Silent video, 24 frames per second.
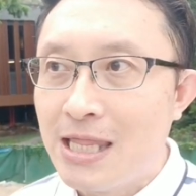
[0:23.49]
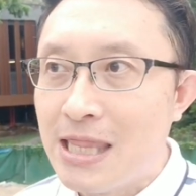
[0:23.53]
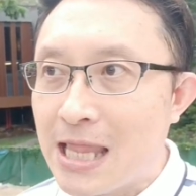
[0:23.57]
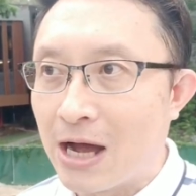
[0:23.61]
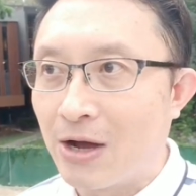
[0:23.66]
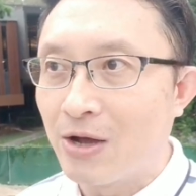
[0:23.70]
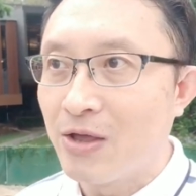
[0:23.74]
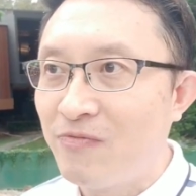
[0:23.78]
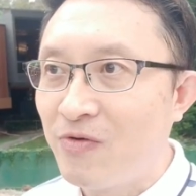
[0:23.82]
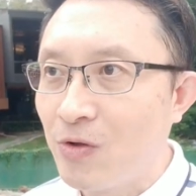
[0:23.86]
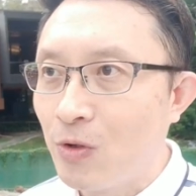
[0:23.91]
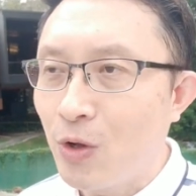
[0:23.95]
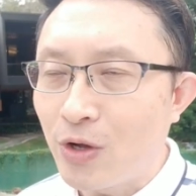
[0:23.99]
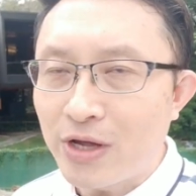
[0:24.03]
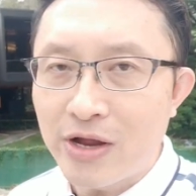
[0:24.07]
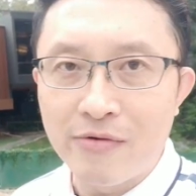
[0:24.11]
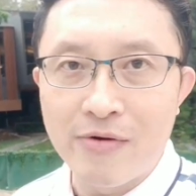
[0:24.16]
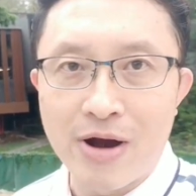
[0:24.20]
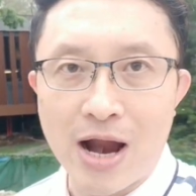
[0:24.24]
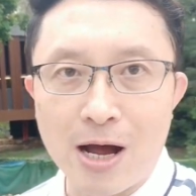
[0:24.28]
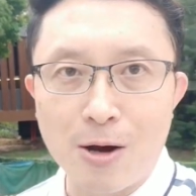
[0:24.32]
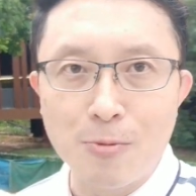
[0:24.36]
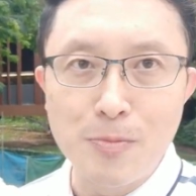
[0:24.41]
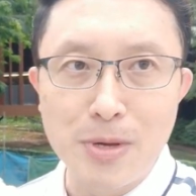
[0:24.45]
Now if you look
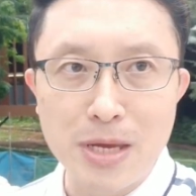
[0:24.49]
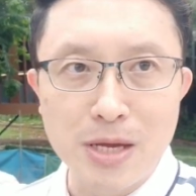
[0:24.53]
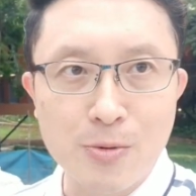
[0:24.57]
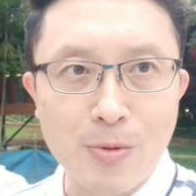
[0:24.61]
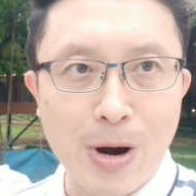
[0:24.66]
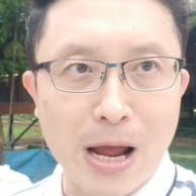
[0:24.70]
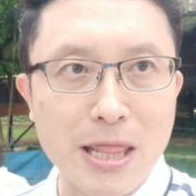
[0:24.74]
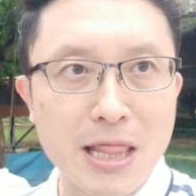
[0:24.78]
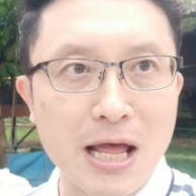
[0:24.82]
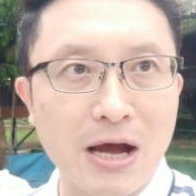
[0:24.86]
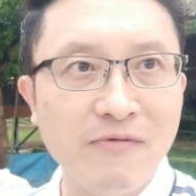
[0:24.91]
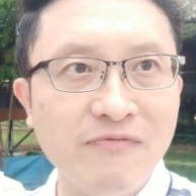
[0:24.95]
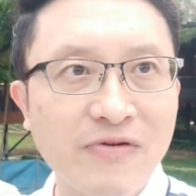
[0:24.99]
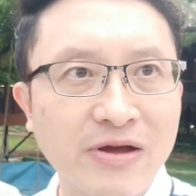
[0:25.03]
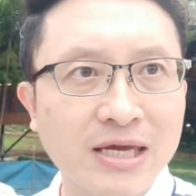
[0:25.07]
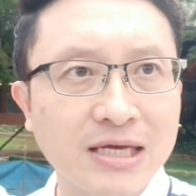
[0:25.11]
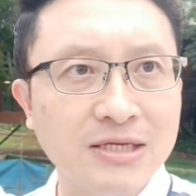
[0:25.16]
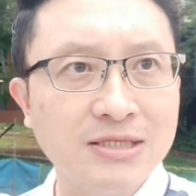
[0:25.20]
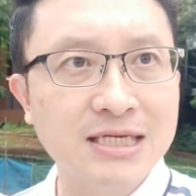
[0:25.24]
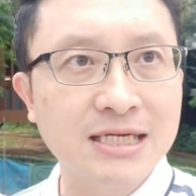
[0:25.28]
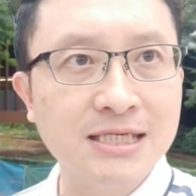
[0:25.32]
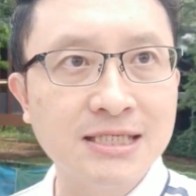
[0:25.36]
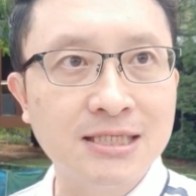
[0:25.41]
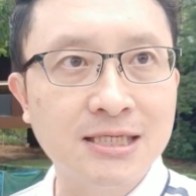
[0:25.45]
around me right now, if I
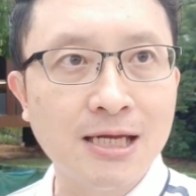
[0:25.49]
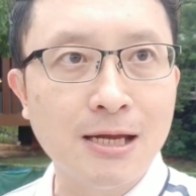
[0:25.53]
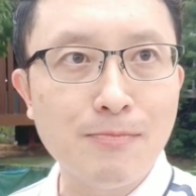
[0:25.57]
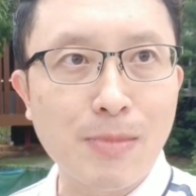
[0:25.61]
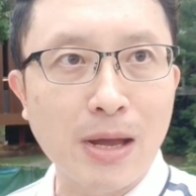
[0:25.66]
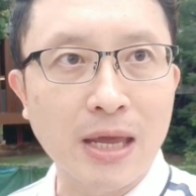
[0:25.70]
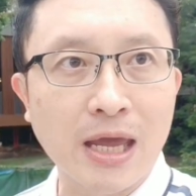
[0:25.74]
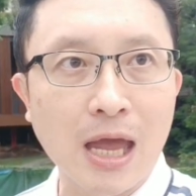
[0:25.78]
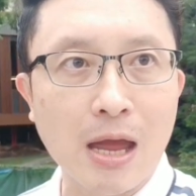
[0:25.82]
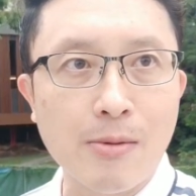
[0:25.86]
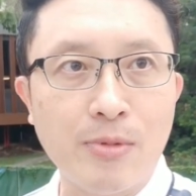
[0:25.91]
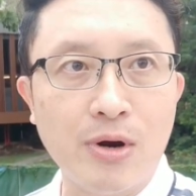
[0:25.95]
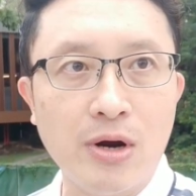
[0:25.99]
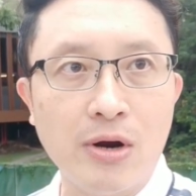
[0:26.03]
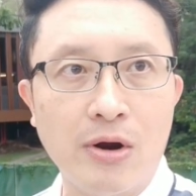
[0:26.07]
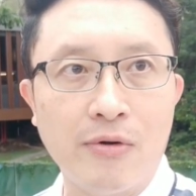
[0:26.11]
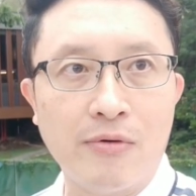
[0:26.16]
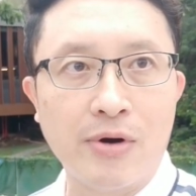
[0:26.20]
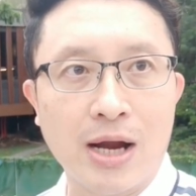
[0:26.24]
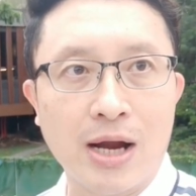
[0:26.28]
can just turn my camera